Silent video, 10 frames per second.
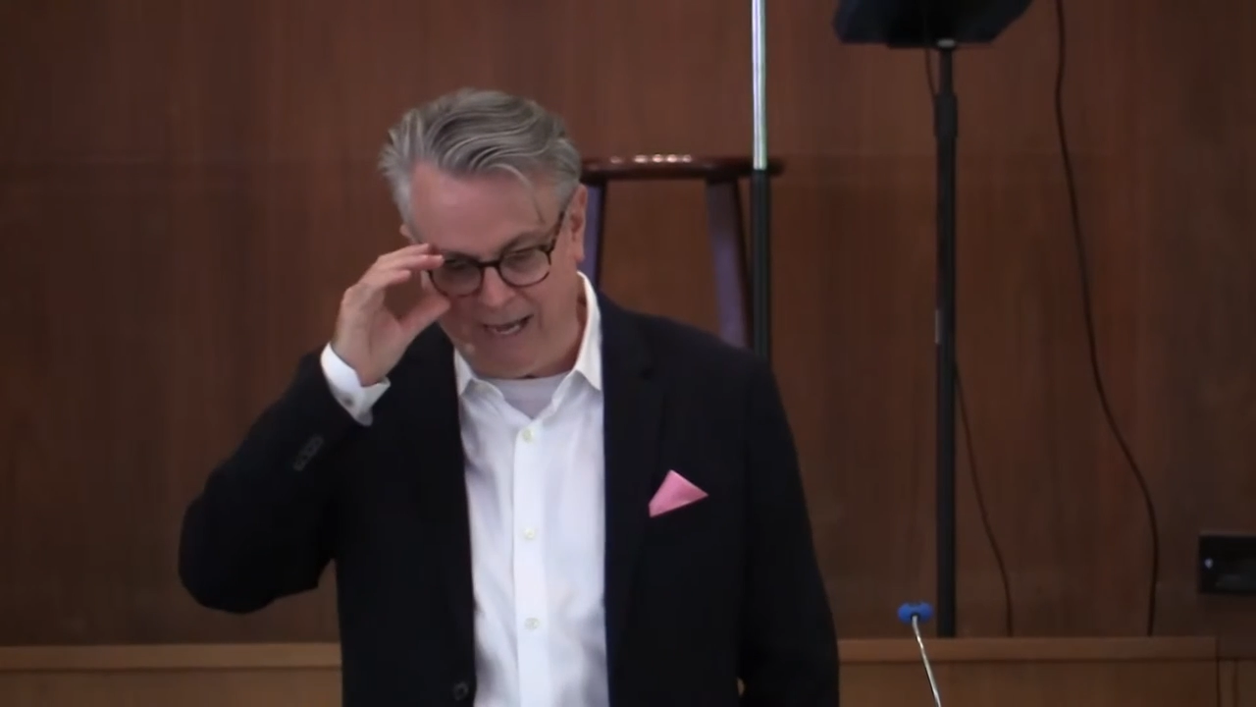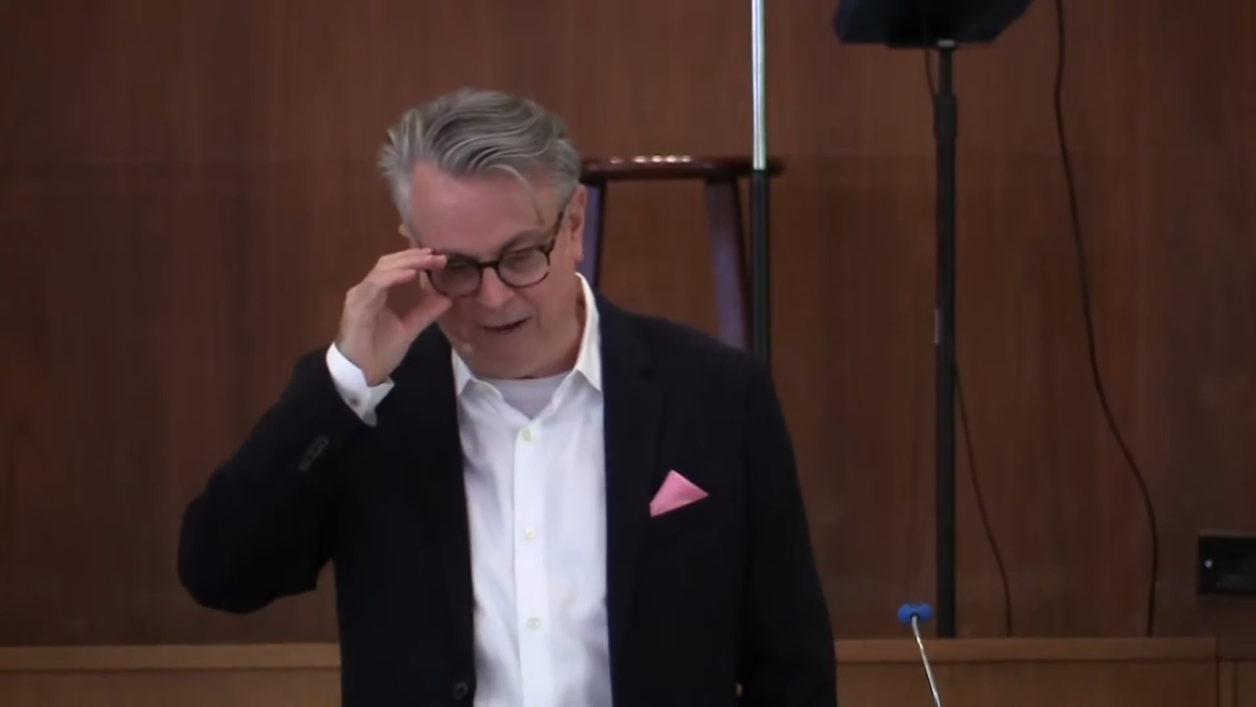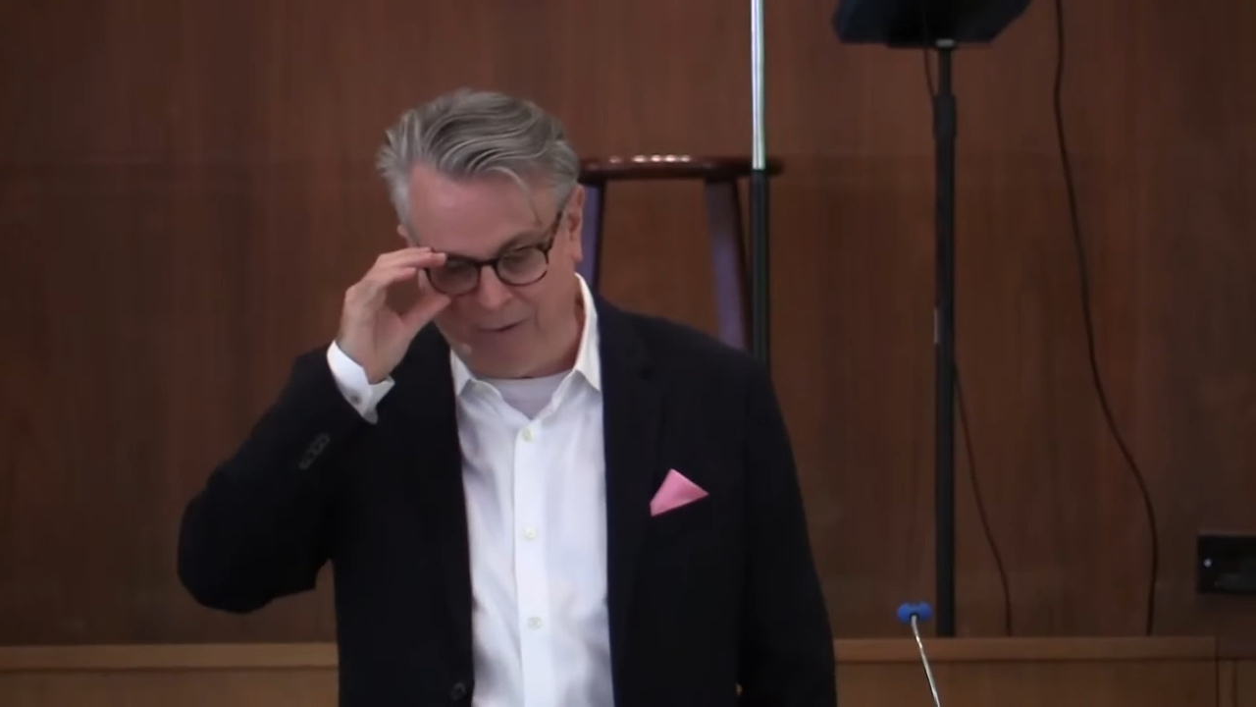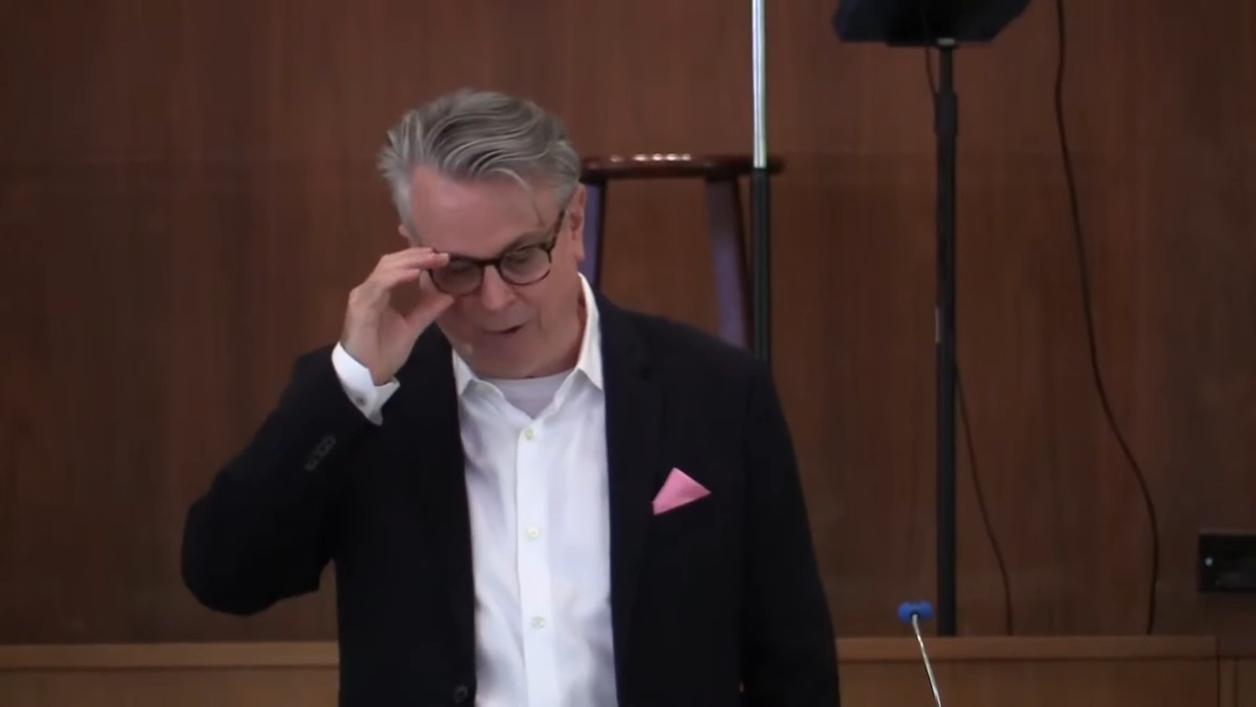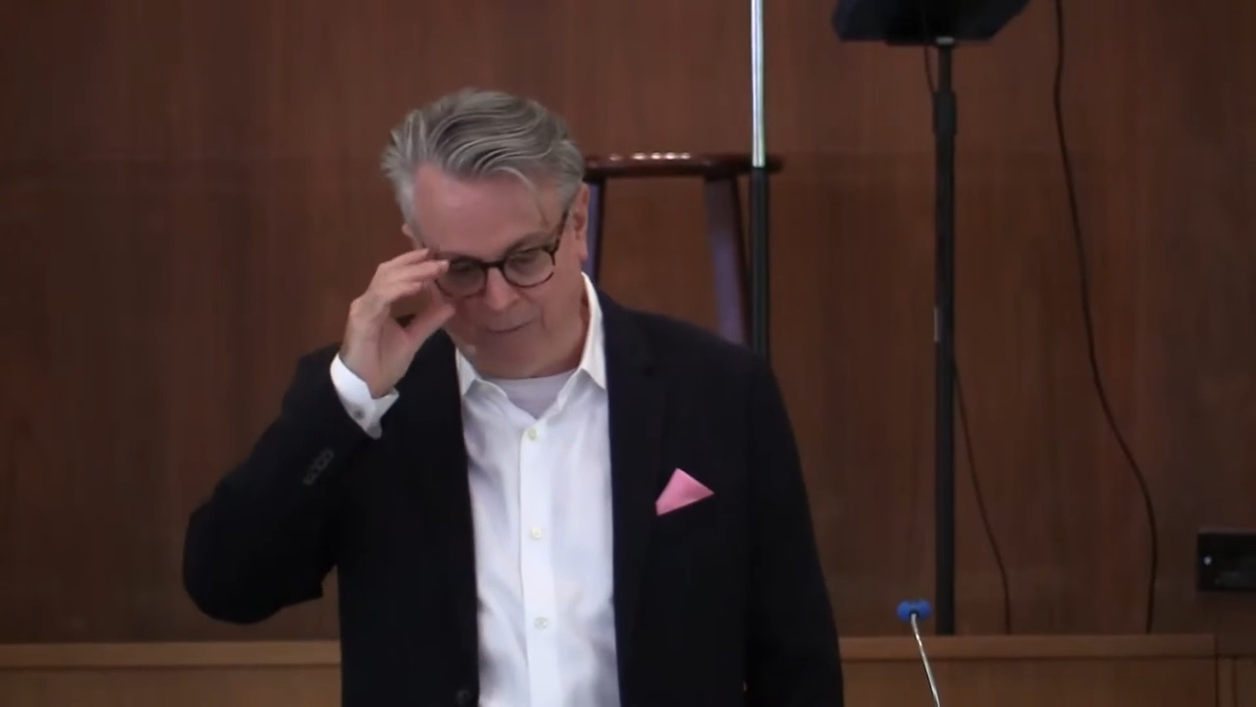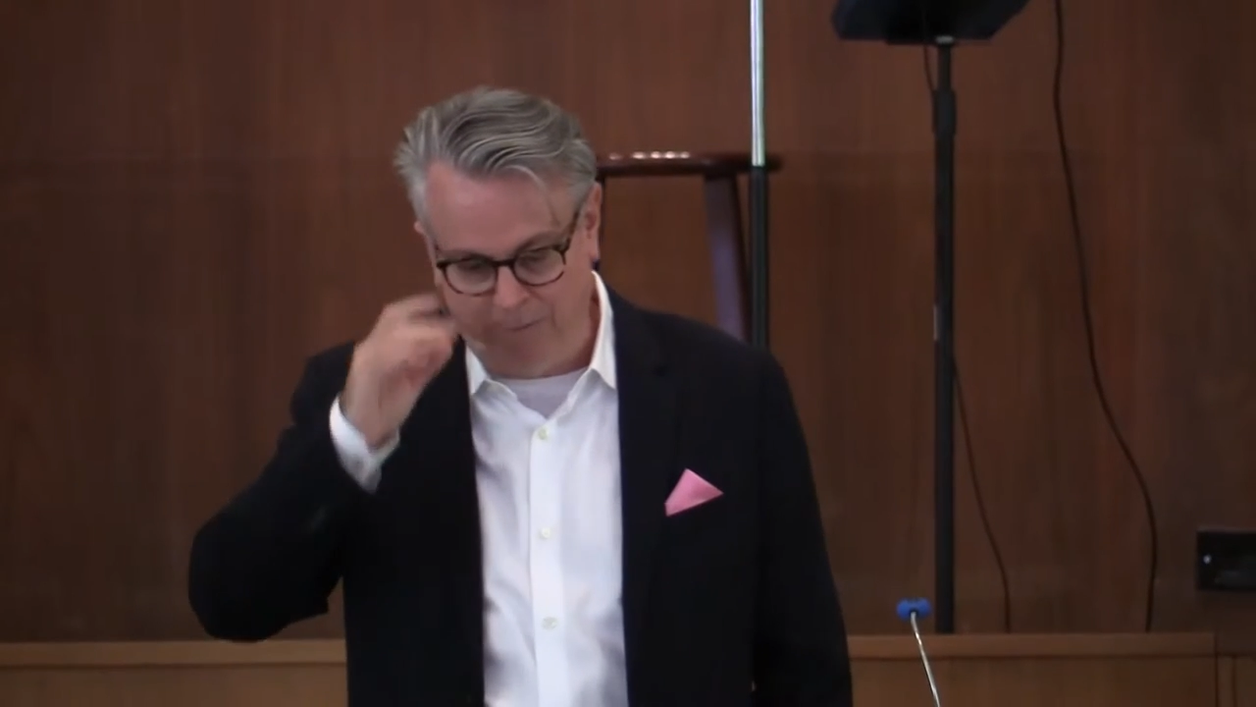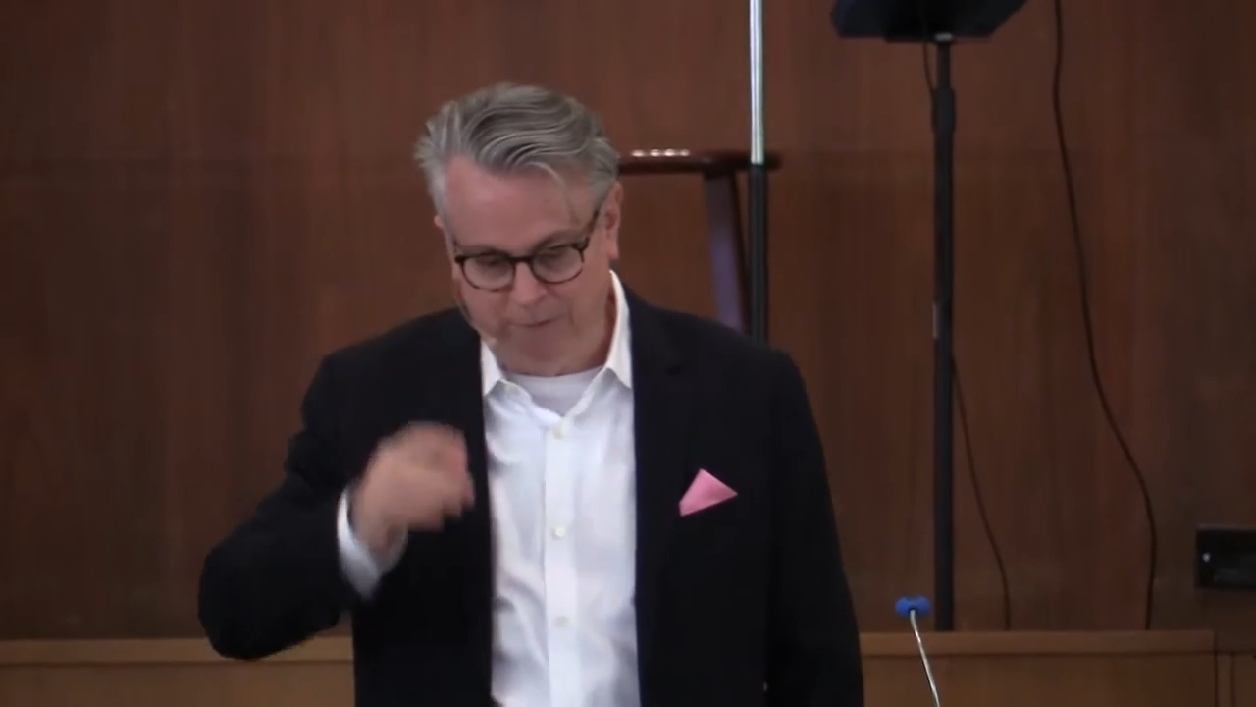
ever.